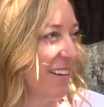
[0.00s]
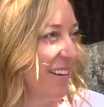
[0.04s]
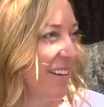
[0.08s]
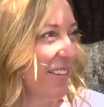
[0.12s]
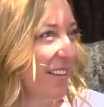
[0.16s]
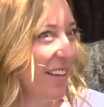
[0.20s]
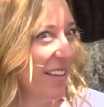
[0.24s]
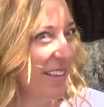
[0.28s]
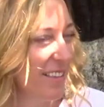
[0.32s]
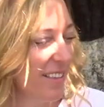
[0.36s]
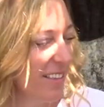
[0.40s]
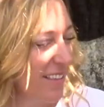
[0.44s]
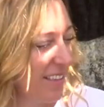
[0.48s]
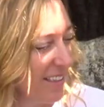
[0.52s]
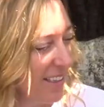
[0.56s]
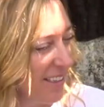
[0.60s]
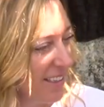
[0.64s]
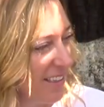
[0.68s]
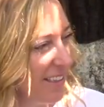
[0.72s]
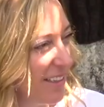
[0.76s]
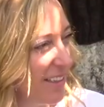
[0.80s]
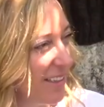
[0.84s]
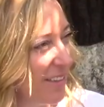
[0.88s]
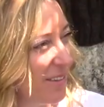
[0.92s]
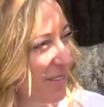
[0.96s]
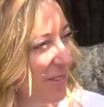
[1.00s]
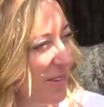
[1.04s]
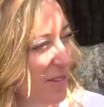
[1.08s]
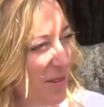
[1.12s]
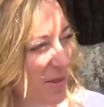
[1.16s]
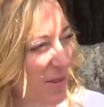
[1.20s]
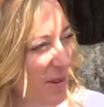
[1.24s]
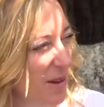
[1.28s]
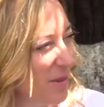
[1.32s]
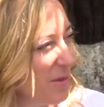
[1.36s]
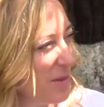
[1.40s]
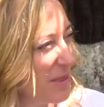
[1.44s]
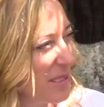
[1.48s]
that,
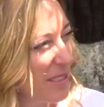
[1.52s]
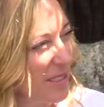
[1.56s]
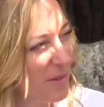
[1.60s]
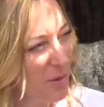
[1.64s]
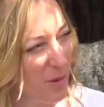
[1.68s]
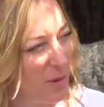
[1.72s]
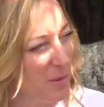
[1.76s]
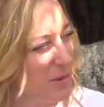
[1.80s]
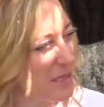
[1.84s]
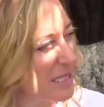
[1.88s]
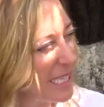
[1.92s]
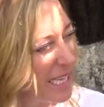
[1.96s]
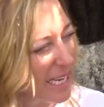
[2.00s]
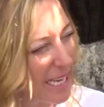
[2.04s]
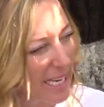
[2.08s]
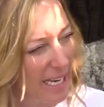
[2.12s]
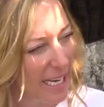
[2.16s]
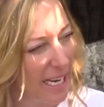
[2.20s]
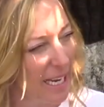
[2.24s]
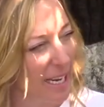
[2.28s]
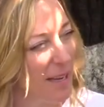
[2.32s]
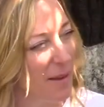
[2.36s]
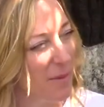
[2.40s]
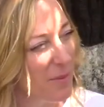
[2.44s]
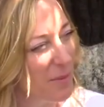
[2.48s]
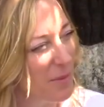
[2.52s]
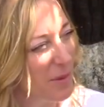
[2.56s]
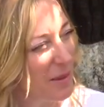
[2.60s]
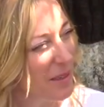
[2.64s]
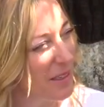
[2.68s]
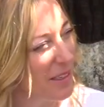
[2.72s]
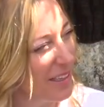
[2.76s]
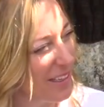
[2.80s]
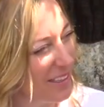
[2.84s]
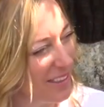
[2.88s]
what was that? What was the hang up? You know?